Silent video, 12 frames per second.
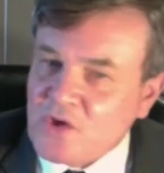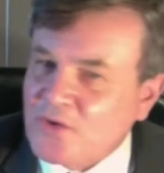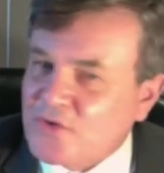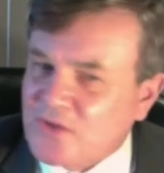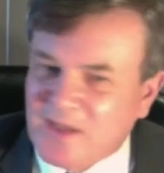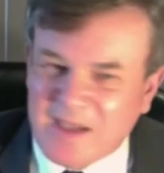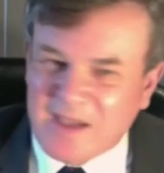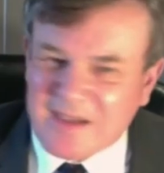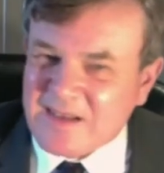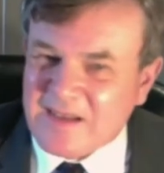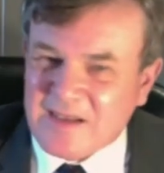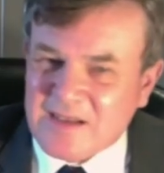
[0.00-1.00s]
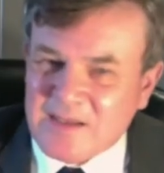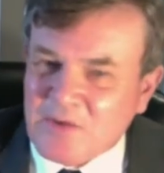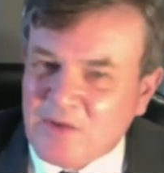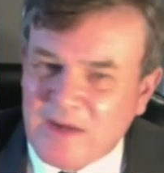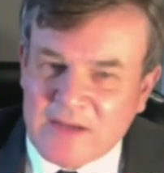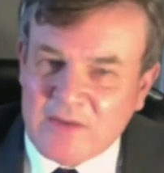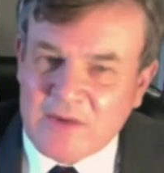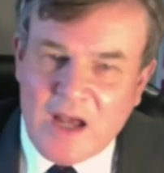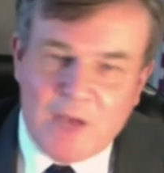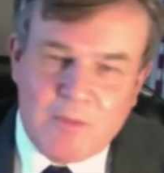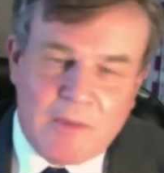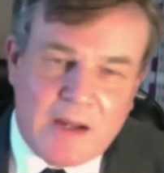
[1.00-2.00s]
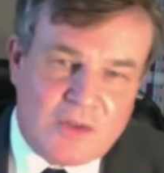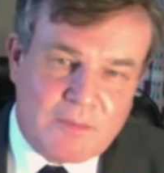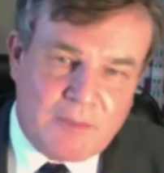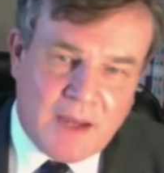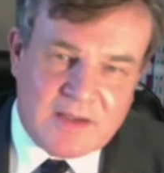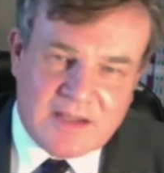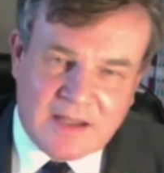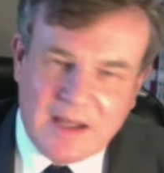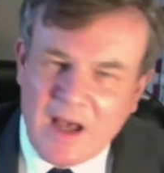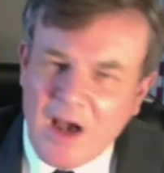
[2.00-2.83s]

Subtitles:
Johnson, it just doesn't seem to really know much about it.